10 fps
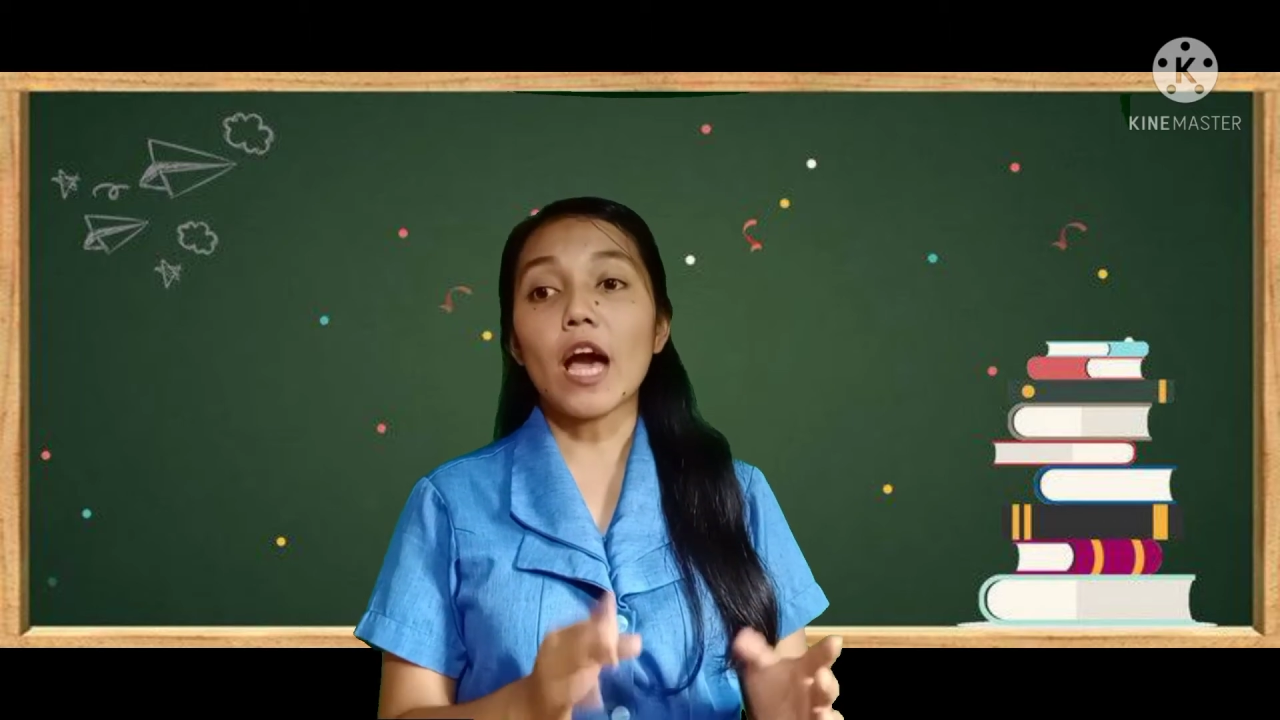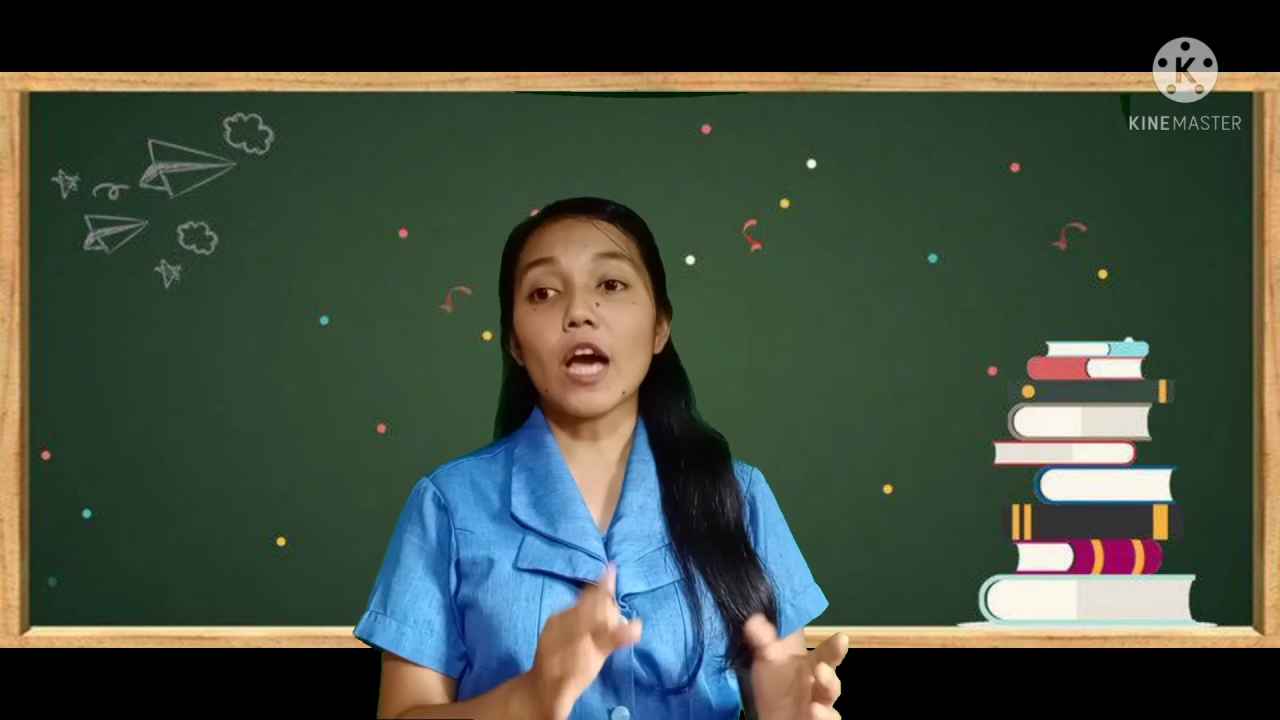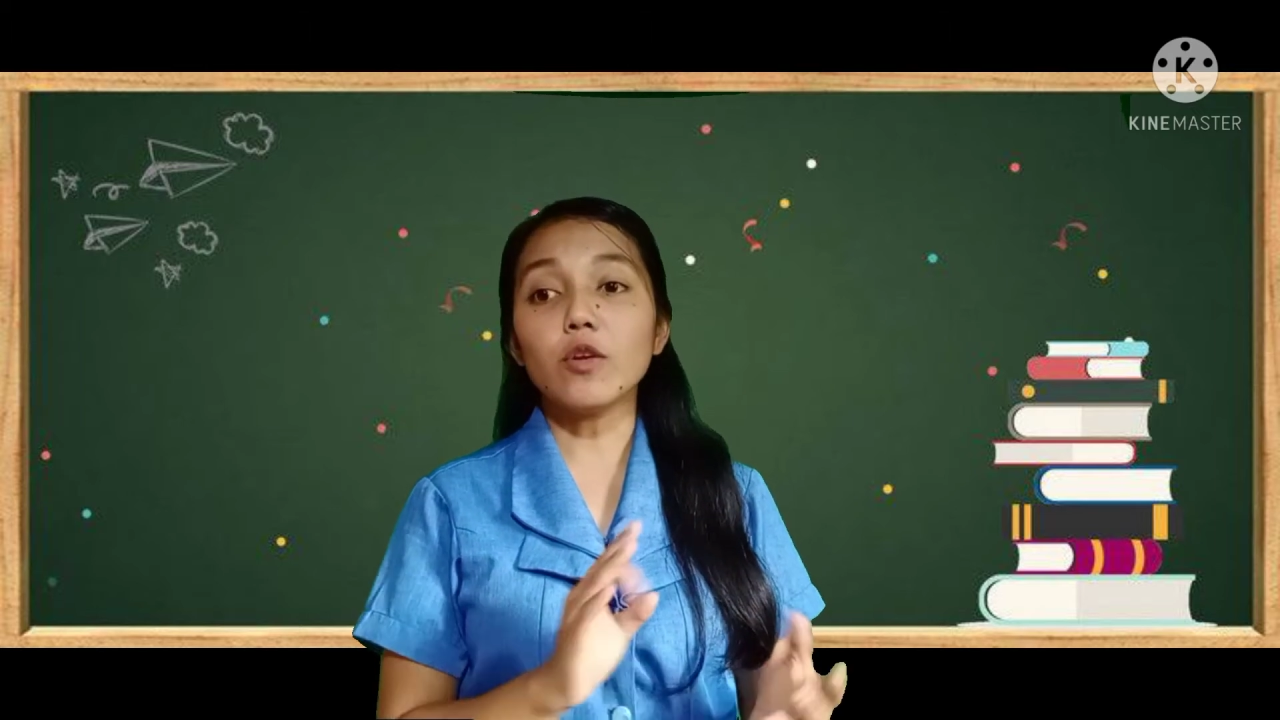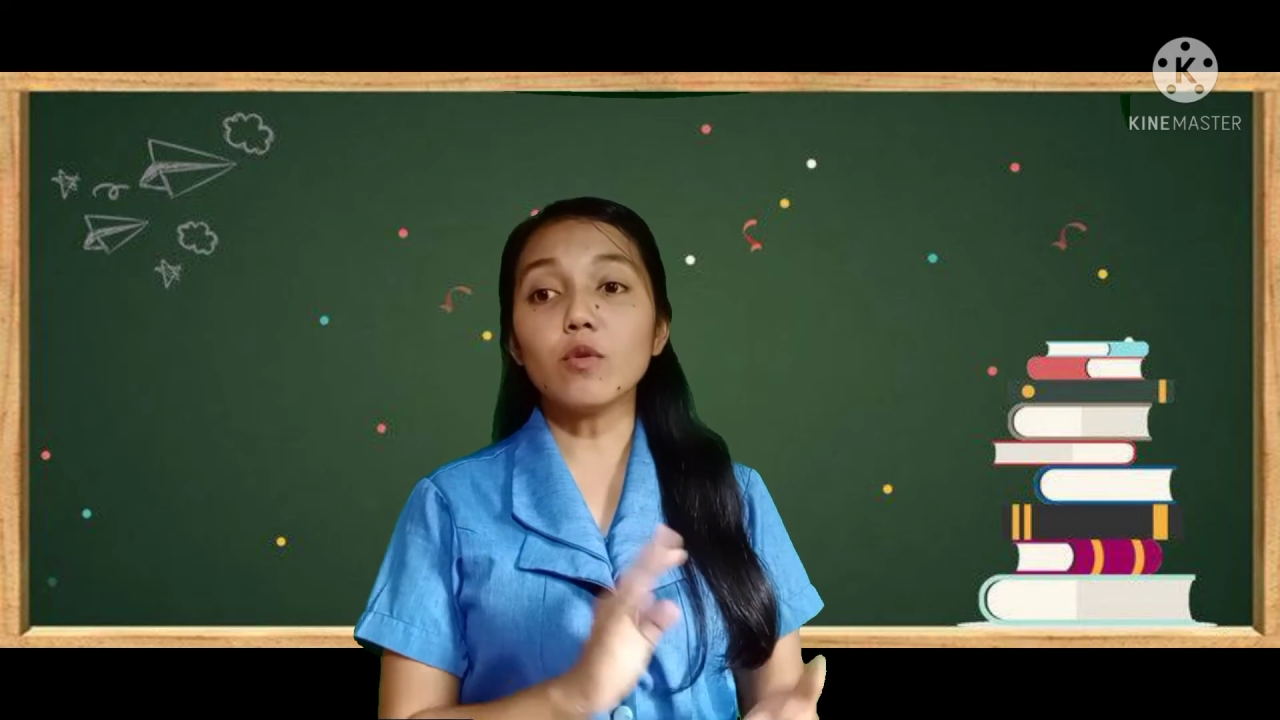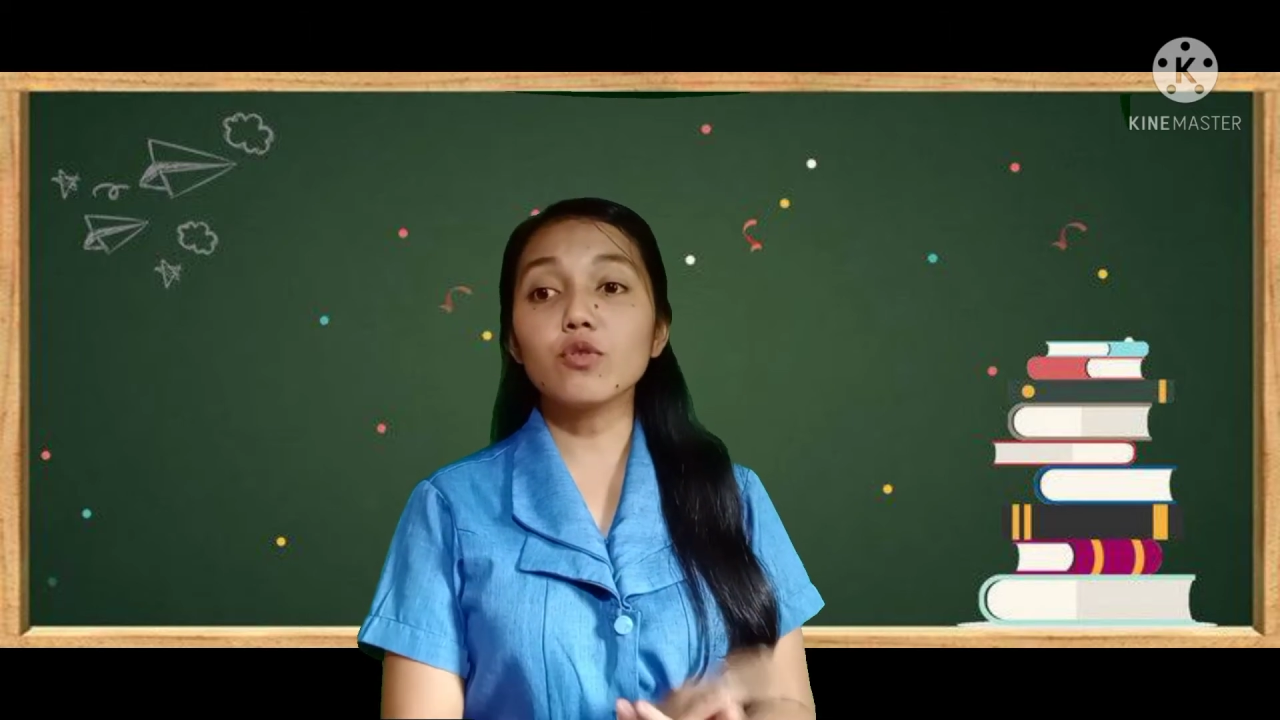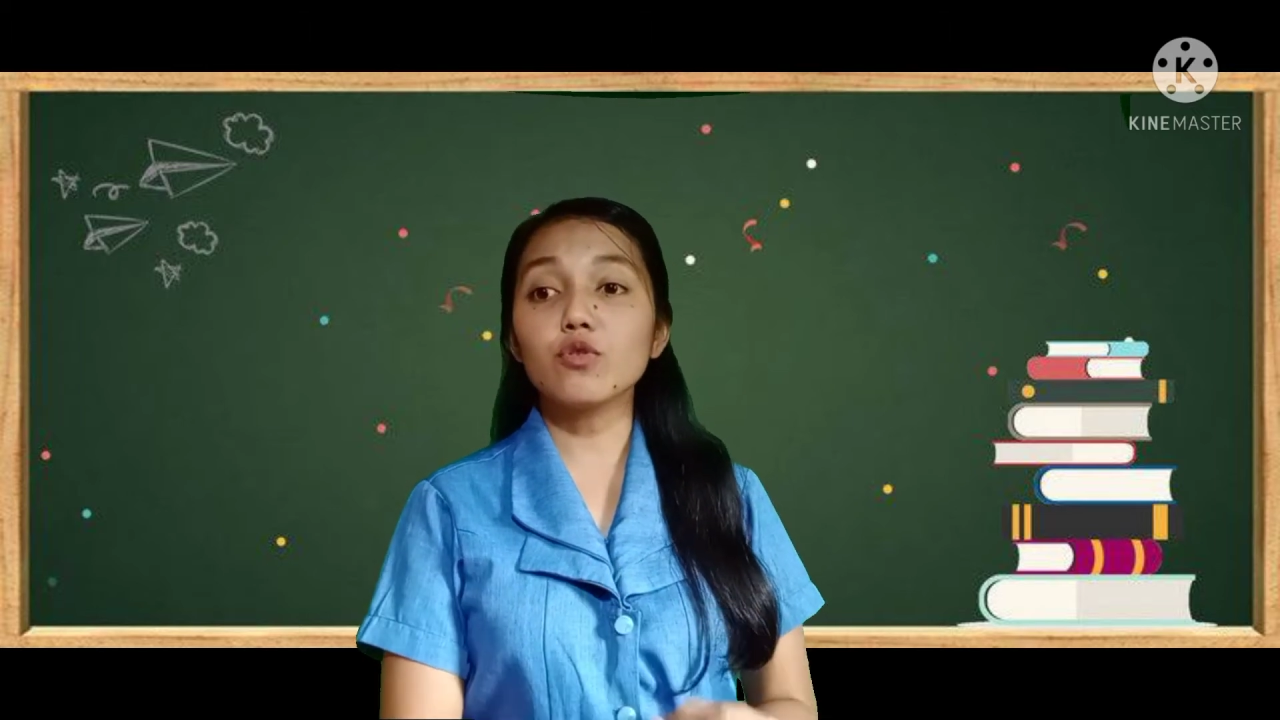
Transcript: and also